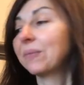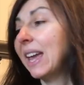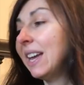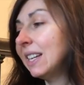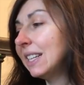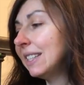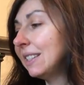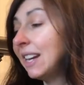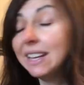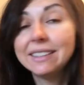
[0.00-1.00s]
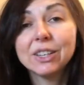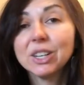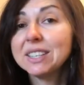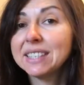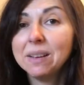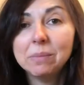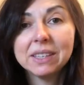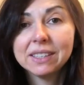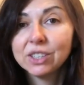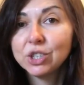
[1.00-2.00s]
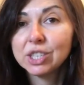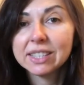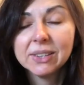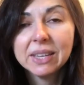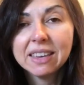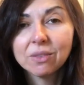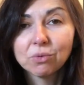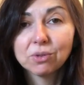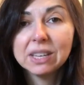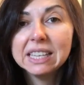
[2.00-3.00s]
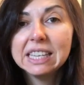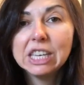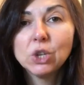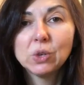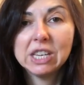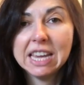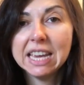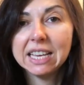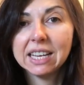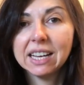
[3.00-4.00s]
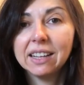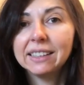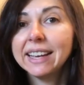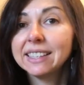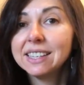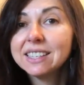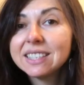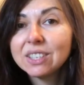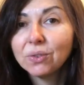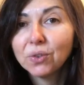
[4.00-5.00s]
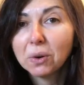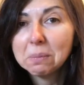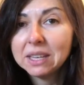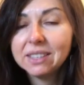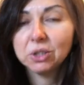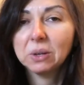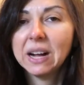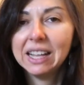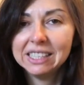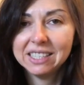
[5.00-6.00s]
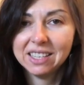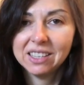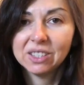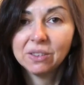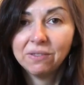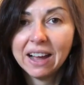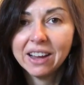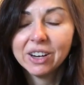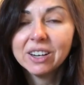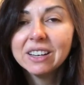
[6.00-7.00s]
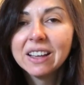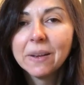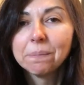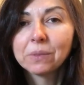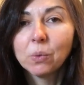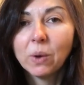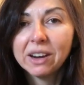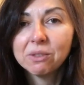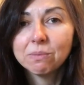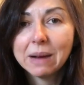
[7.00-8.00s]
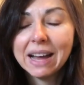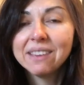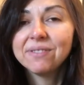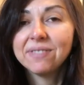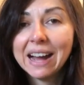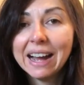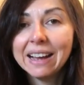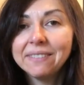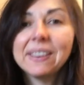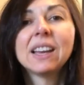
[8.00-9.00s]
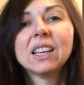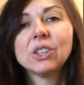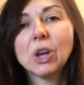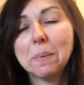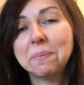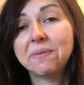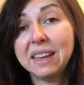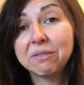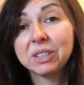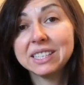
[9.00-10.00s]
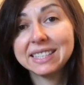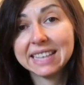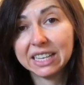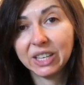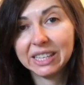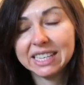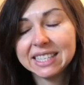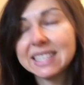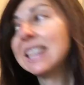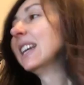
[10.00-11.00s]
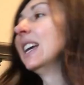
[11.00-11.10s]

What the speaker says: And then there are some that are just looking really unique, like this Euphorbia Tirucalli sticks on fire, one of my 5 top favorite succulents.